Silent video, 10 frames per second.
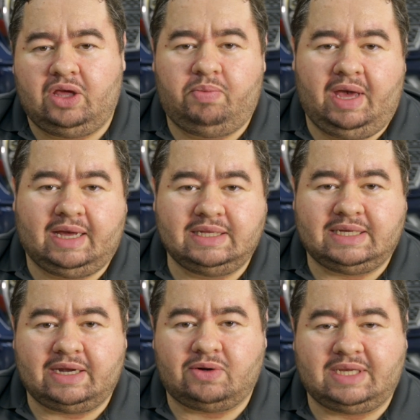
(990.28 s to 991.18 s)
you may
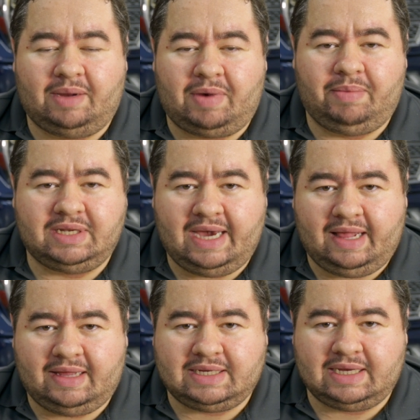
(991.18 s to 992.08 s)
consider
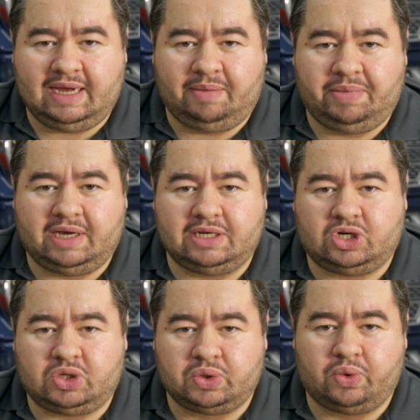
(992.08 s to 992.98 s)
semi-metallics again because
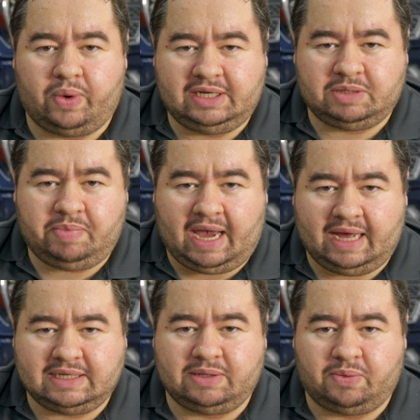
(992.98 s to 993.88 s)
true race
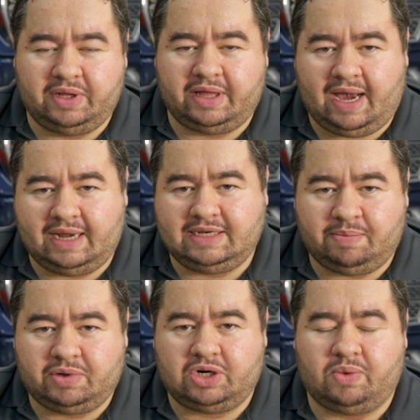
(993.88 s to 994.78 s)
pads, the really high
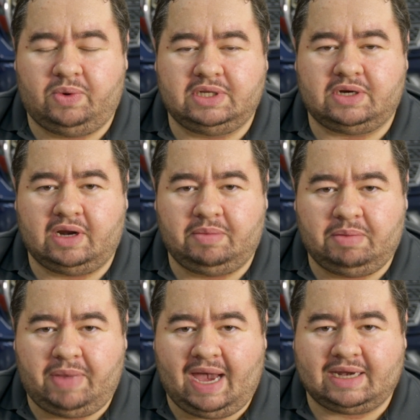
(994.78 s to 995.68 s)
temperature ones, are going to
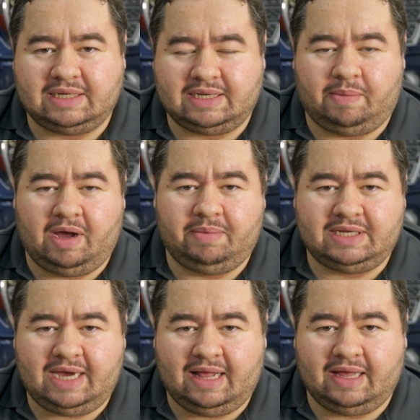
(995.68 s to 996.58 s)
be back to
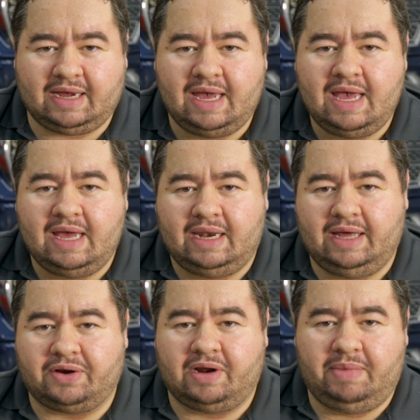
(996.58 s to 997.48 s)
semi-metallic. Now,
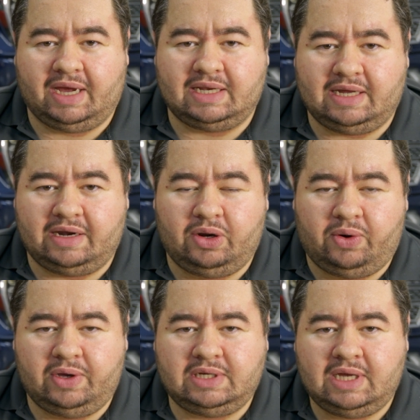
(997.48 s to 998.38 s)
they're going to make a ton of
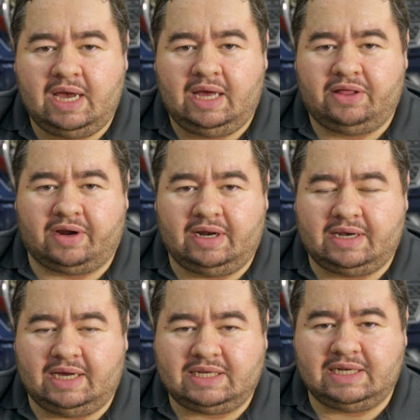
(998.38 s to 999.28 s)
noise. They're going to
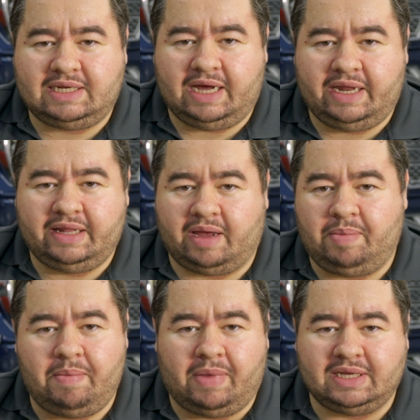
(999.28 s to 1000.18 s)
dust a ton. Like
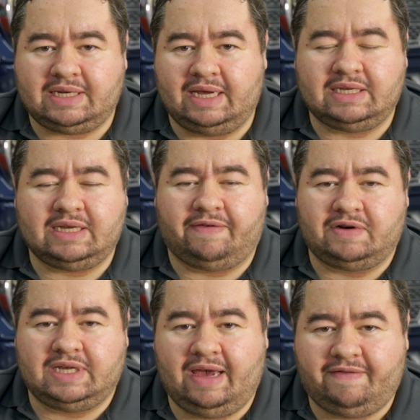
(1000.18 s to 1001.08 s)
my Mustang
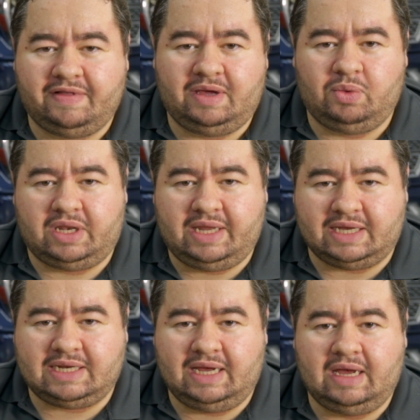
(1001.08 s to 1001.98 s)
suffers heavily with
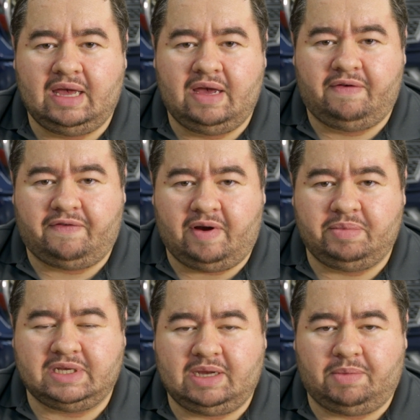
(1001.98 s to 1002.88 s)
dusting from
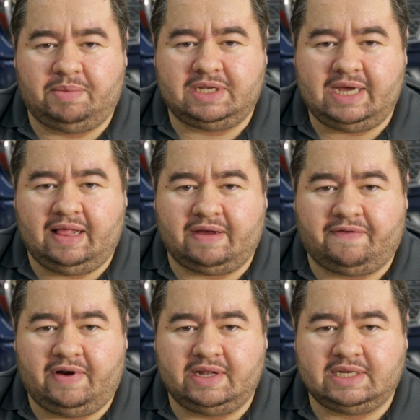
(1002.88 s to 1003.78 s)
the semi-metallic
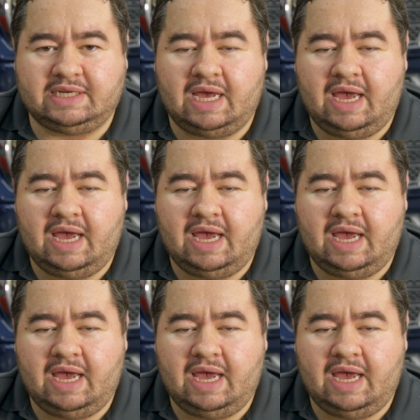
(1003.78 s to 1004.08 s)
fronts